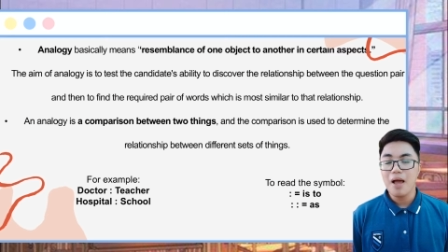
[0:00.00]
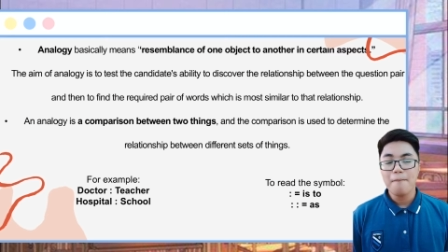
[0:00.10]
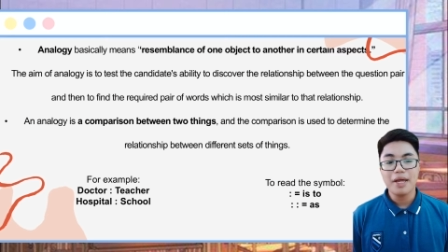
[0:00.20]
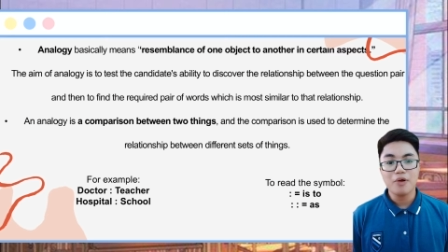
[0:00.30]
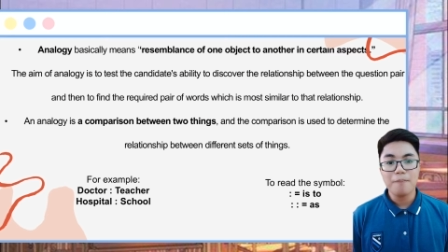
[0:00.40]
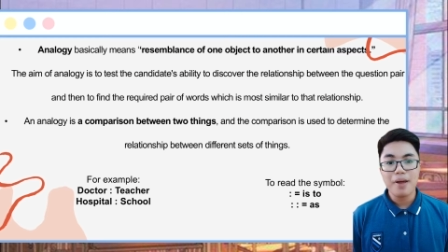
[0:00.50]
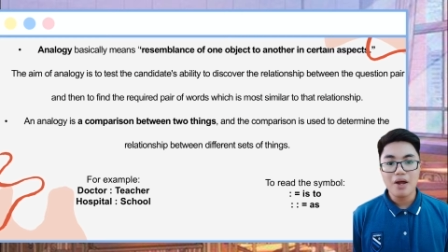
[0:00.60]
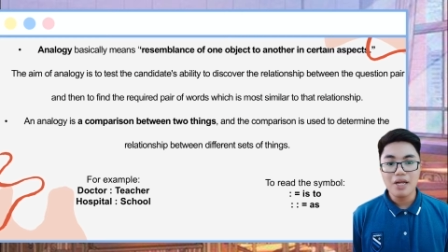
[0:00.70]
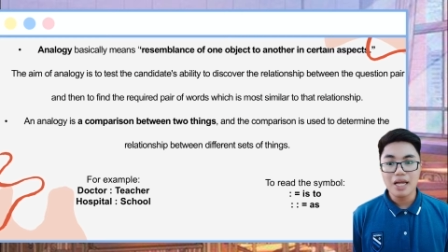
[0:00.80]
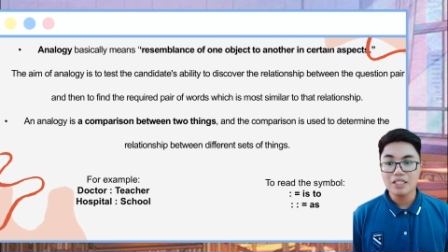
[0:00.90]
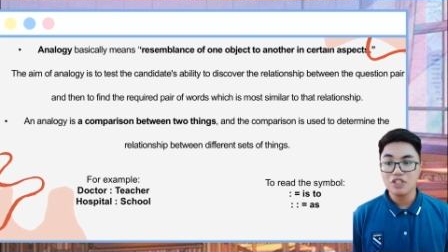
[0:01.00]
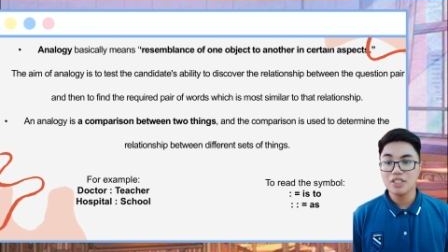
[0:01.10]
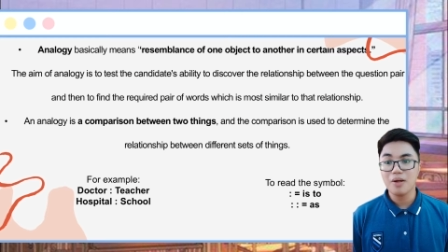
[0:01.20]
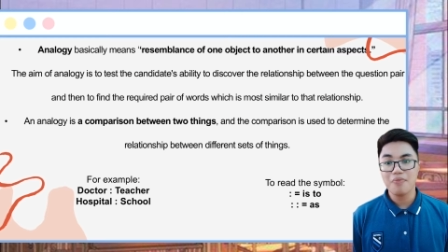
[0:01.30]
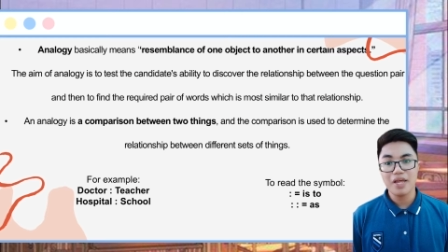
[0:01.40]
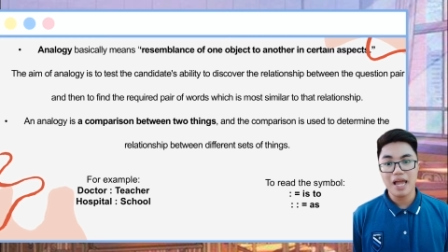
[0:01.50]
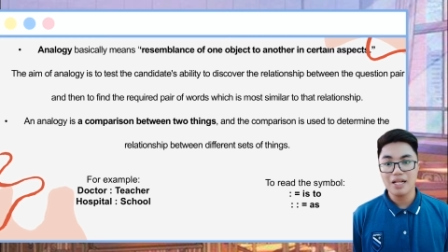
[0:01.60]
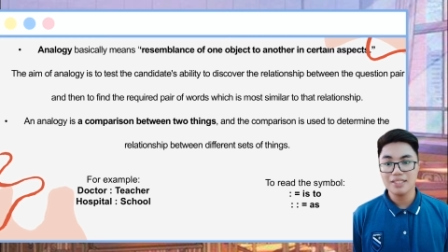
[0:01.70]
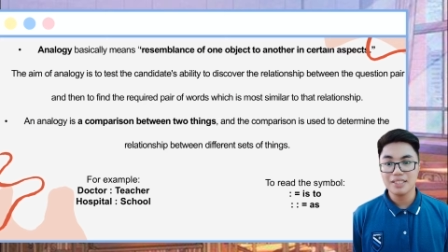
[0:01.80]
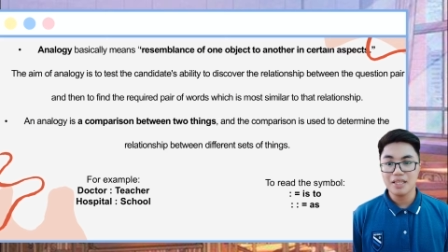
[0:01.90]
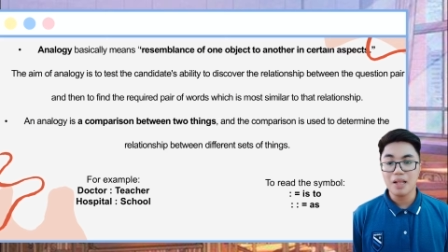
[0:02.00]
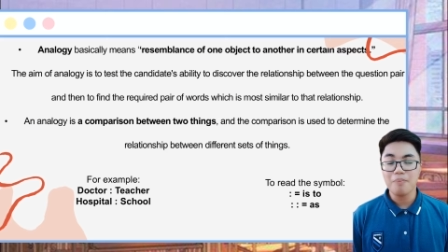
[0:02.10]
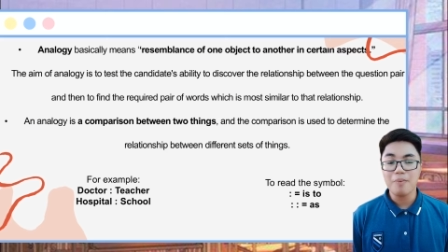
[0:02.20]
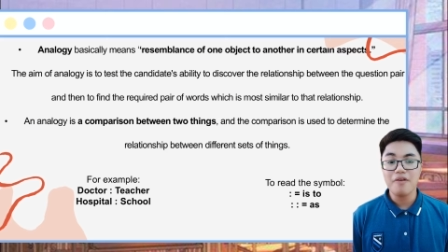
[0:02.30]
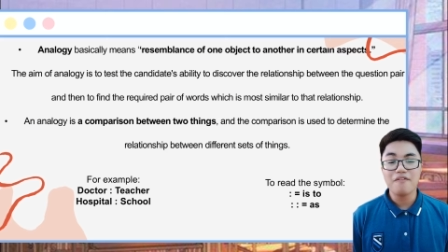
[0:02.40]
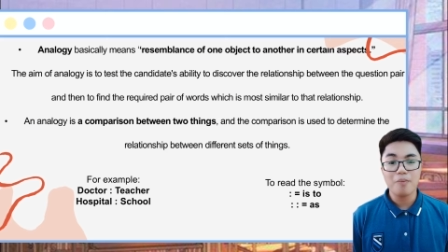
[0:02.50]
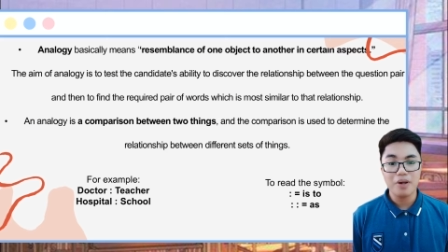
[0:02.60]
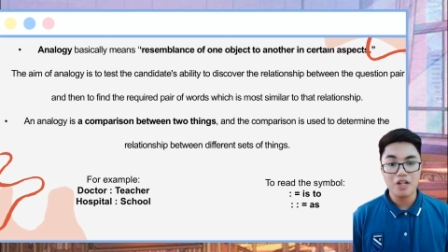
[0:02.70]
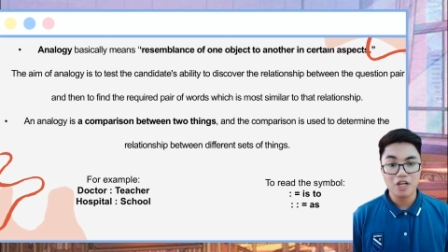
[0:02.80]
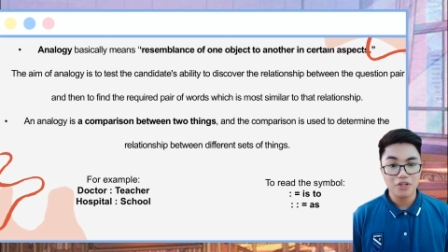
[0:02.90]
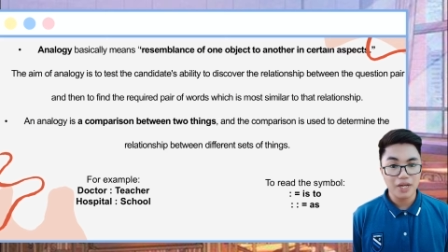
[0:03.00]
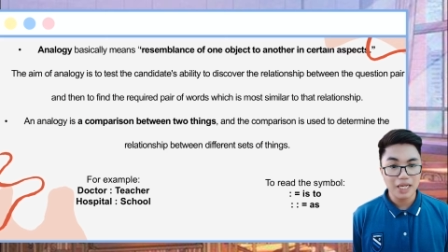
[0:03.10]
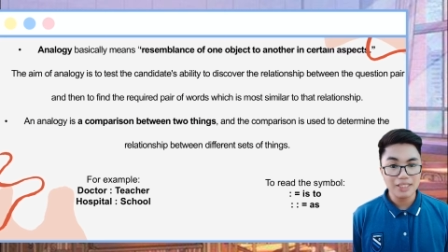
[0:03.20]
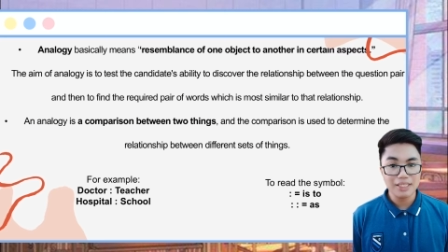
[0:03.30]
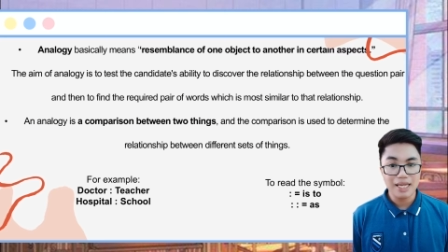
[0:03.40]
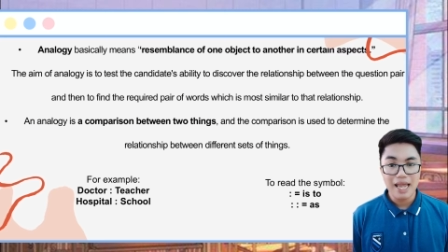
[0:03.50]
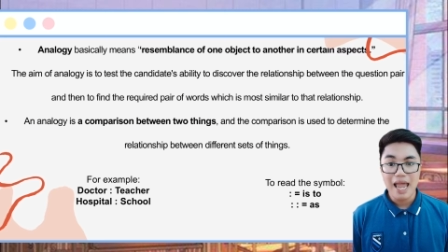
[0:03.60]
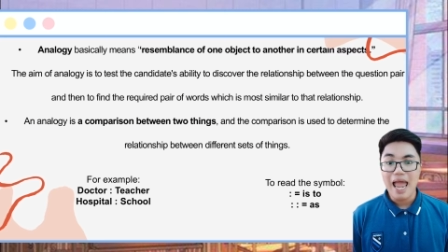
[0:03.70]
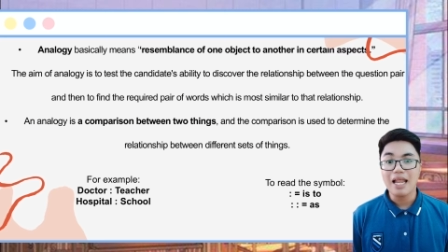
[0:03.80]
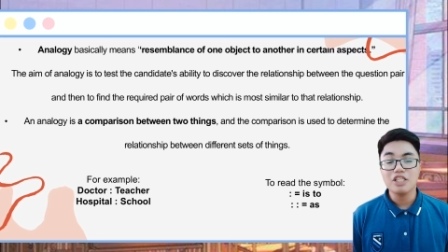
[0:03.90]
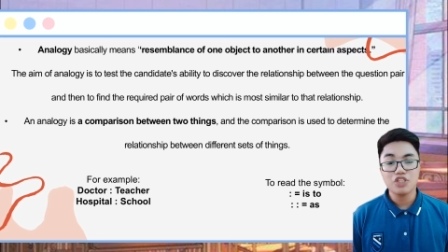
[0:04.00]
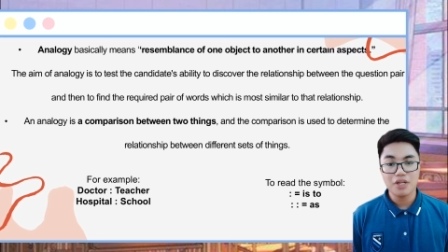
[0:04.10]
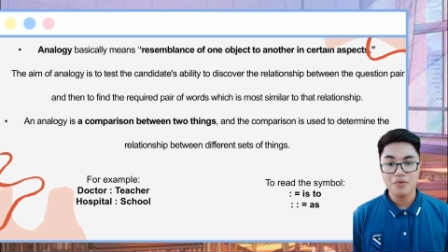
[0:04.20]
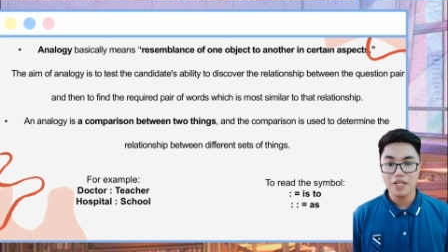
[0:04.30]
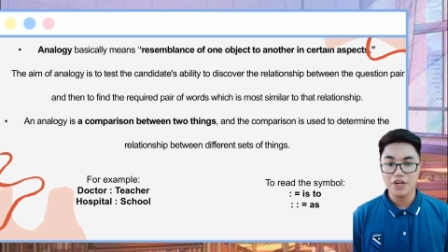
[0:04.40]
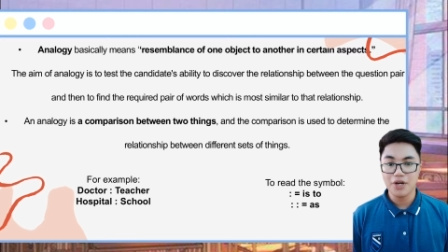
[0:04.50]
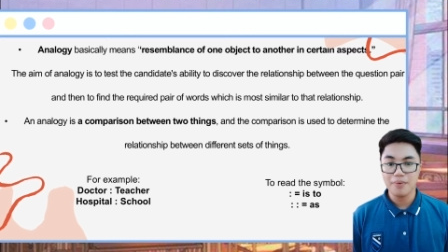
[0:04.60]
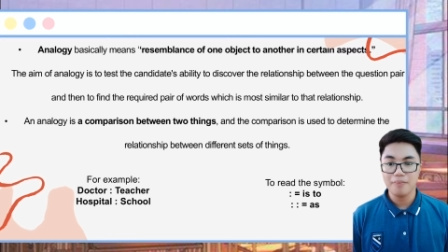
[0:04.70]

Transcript: by comparing it to something else that may be familiar to it and to the reader.